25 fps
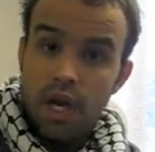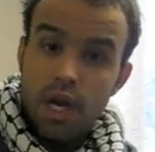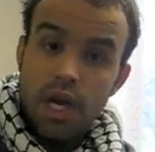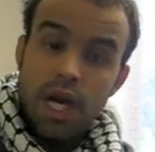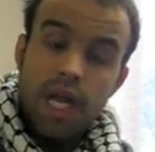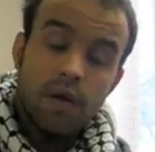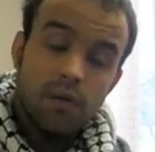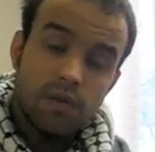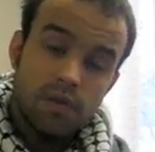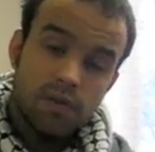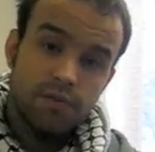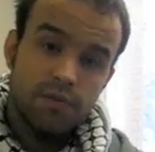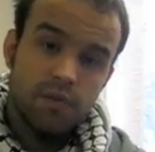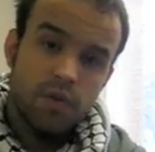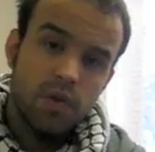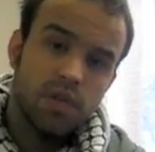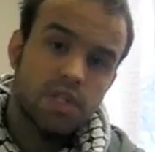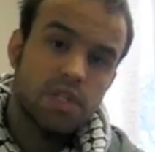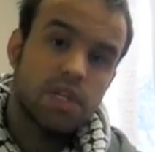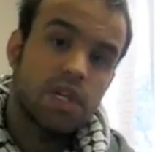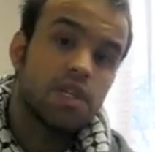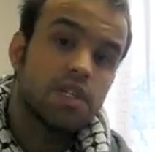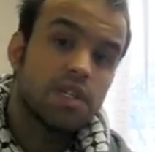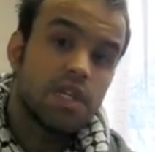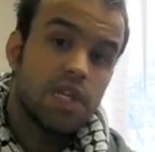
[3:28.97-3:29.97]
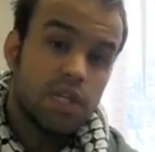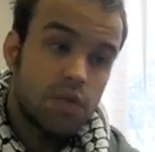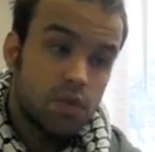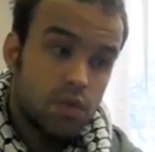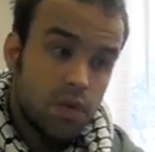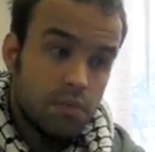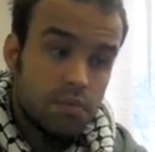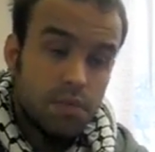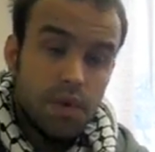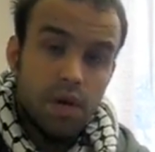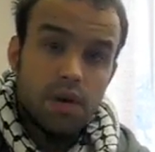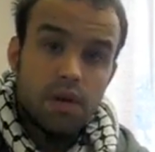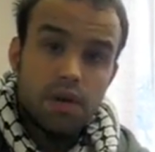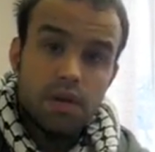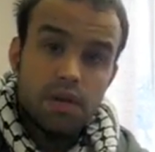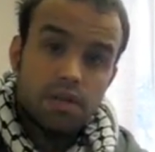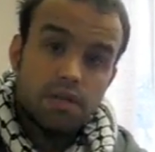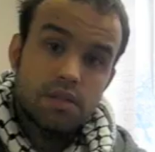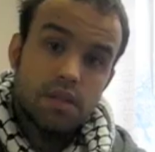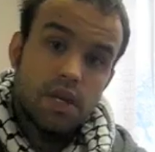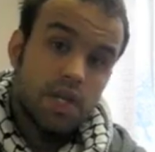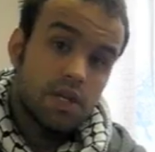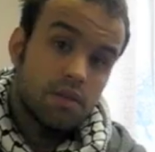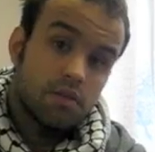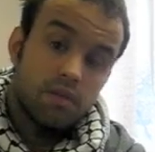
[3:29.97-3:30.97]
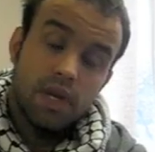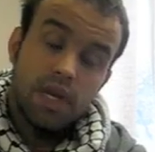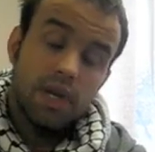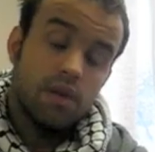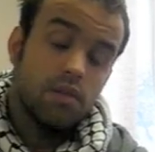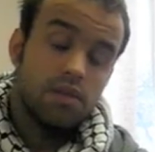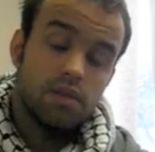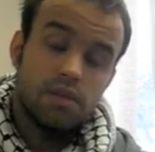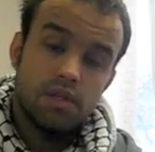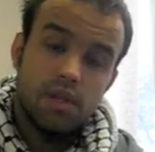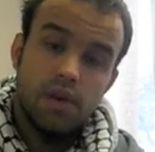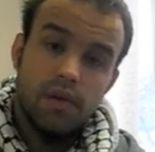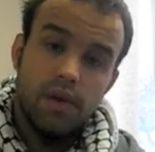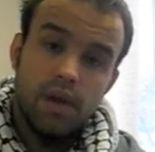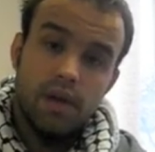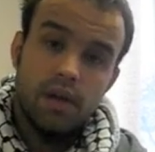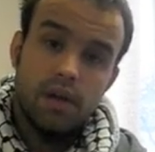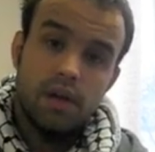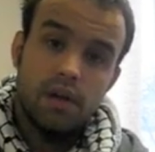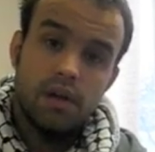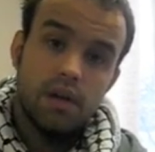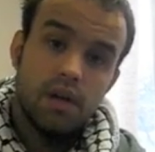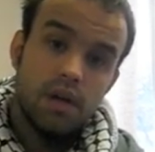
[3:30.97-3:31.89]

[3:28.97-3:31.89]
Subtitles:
He was forcing us into a box. That's what he was doing.